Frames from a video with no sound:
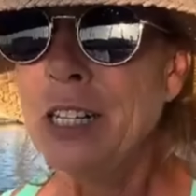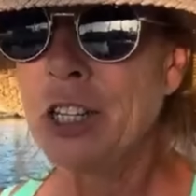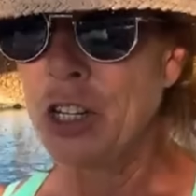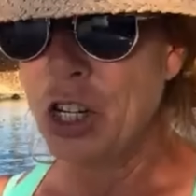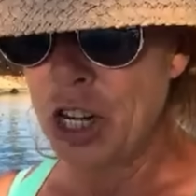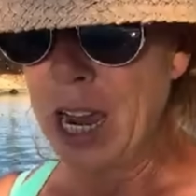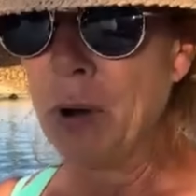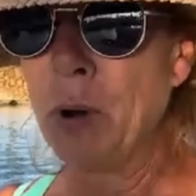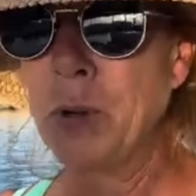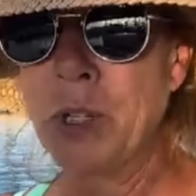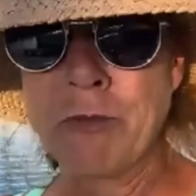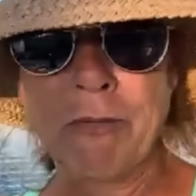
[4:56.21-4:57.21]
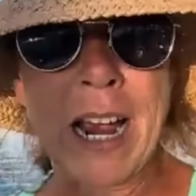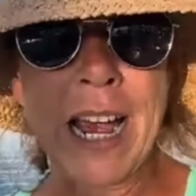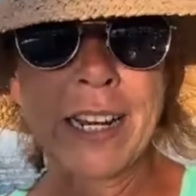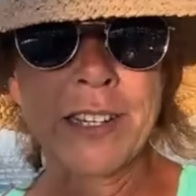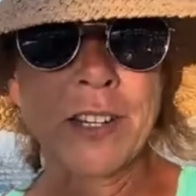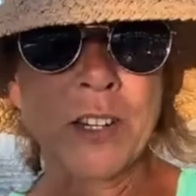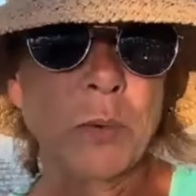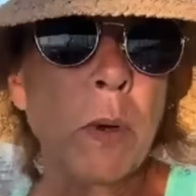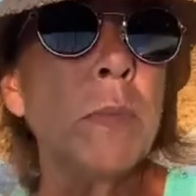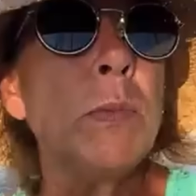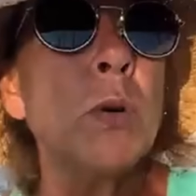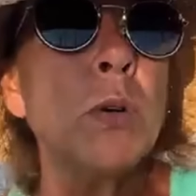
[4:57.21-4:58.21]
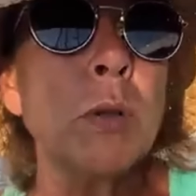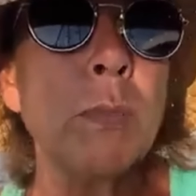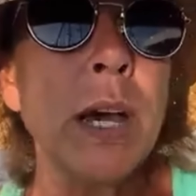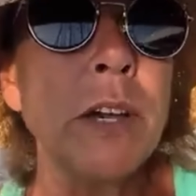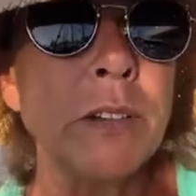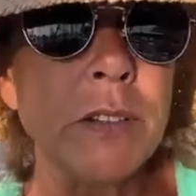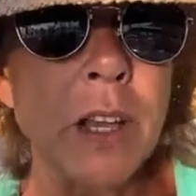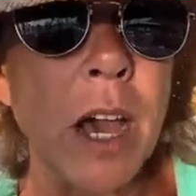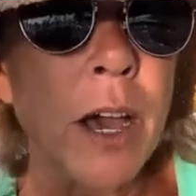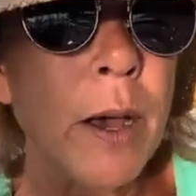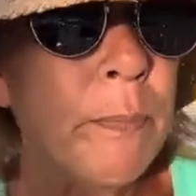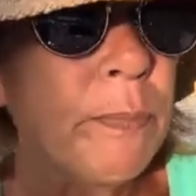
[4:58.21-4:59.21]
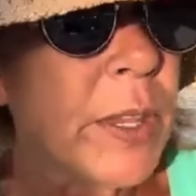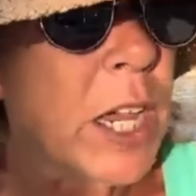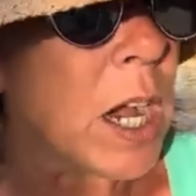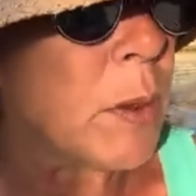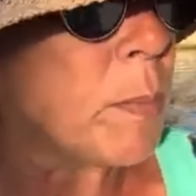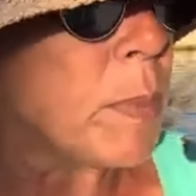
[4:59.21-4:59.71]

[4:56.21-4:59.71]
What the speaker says: The shower was wrecked because when we bought the boat, the guy we